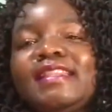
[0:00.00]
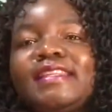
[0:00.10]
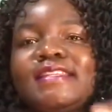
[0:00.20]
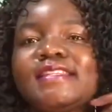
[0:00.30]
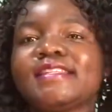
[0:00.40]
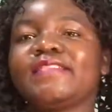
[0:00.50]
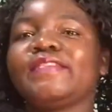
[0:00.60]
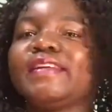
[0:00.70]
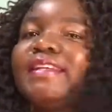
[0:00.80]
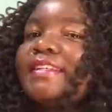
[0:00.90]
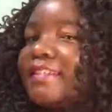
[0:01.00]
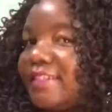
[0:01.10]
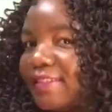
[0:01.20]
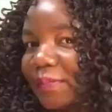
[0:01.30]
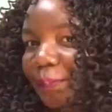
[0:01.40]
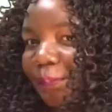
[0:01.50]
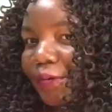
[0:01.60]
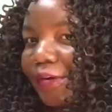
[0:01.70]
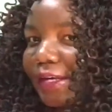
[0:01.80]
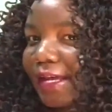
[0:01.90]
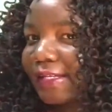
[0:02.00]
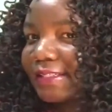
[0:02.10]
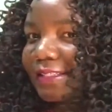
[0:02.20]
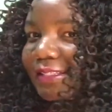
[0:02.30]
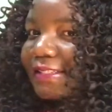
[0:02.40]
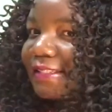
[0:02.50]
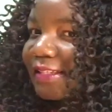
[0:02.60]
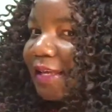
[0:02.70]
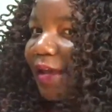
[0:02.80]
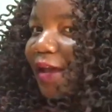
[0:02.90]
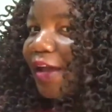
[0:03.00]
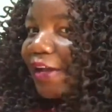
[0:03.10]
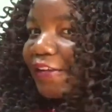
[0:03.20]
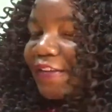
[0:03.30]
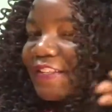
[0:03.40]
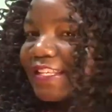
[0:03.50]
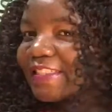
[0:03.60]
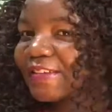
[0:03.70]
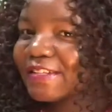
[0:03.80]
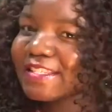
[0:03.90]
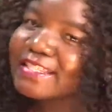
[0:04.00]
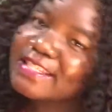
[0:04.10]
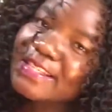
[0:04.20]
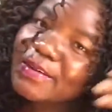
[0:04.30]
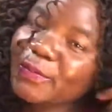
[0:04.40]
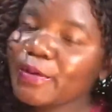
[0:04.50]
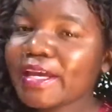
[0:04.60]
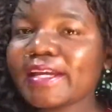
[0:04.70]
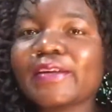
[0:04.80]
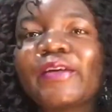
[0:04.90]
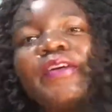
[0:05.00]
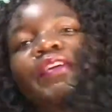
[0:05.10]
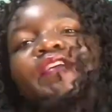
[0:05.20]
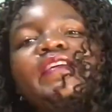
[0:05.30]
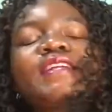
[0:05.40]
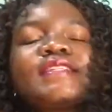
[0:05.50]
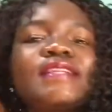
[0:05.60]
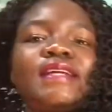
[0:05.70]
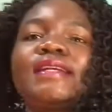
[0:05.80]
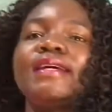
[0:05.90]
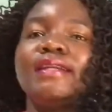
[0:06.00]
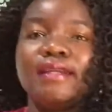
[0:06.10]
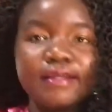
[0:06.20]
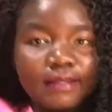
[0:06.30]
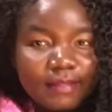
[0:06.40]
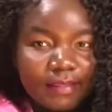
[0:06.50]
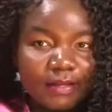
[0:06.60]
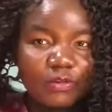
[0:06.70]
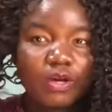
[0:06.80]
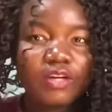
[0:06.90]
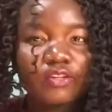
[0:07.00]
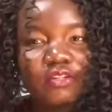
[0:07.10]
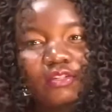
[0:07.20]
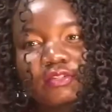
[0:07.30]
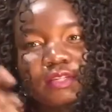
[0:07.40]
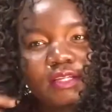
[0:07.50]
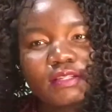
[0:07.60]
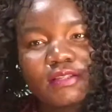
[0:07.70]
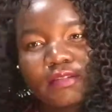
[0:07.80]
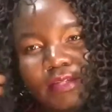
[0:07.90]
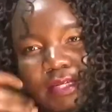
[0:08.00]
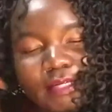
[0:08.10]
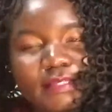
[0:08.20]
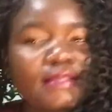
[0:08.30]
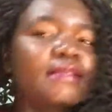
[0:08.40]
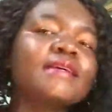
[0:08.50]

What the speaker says: This is the finished product. You see those weird chondroids that I did that were not looking so nice?